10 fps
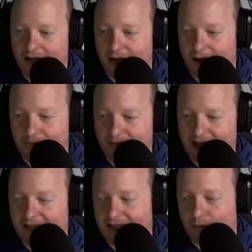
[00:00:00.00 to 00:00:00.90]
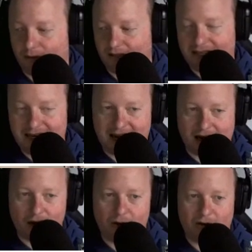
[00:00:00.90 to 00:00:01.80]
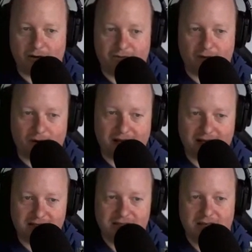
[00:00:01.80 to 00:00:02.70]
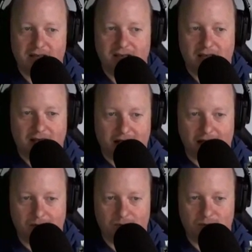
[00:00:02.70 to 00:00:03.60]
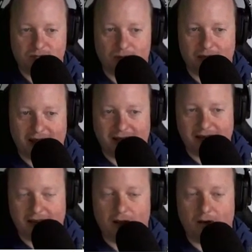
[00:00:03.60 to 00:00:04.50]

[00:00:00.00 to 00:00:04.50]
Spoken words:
that really narrow your focus. So that,